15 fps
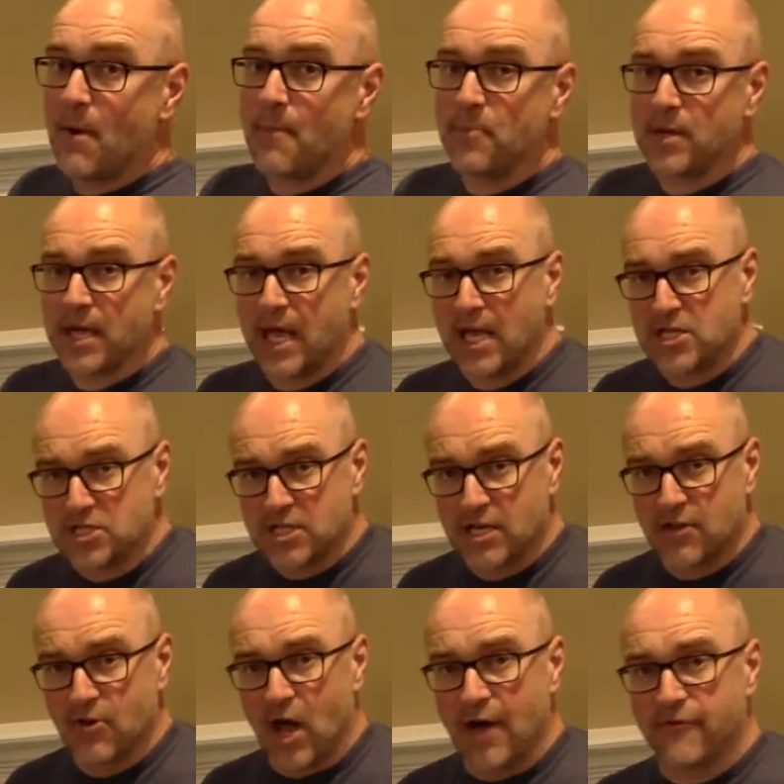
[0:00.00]
replication
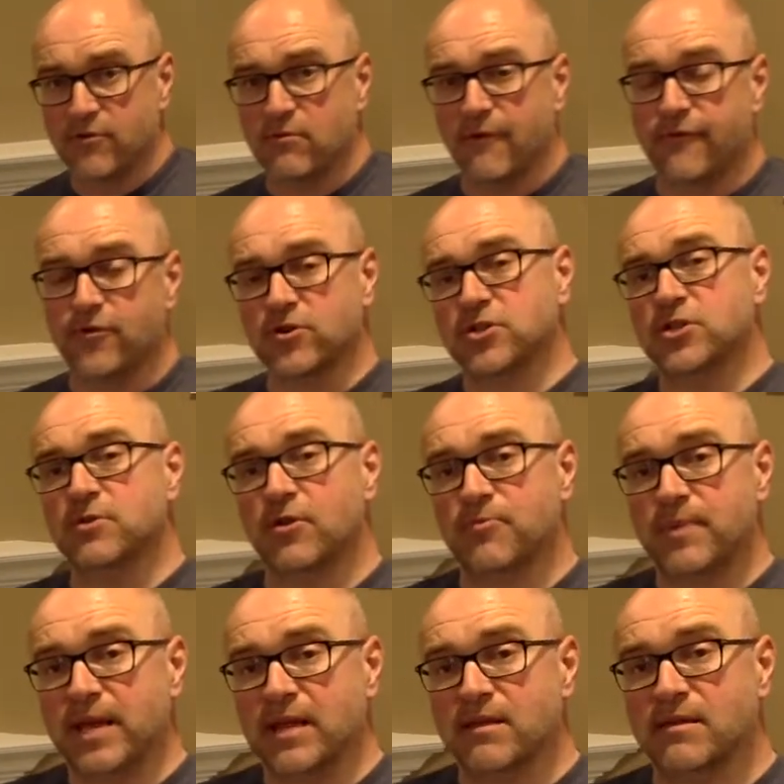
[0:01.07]
is often referred to as being